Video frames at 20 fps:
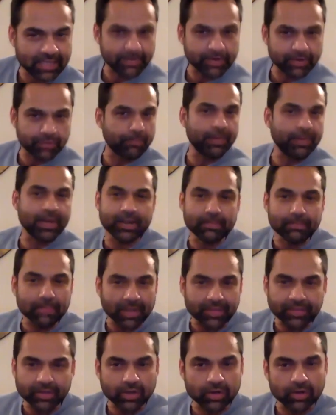me to play a
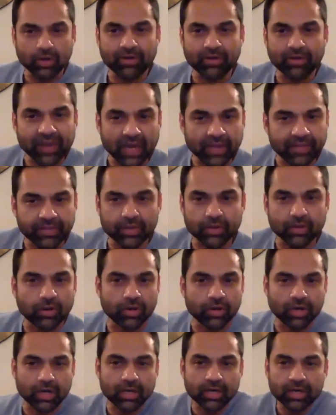mother or a father or
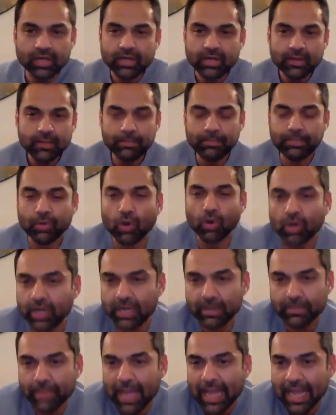a
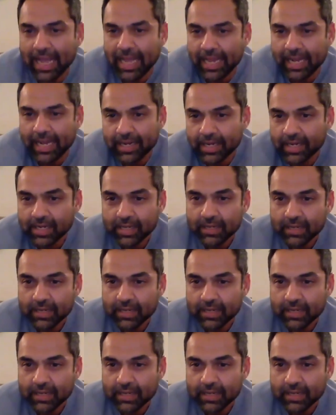broken man,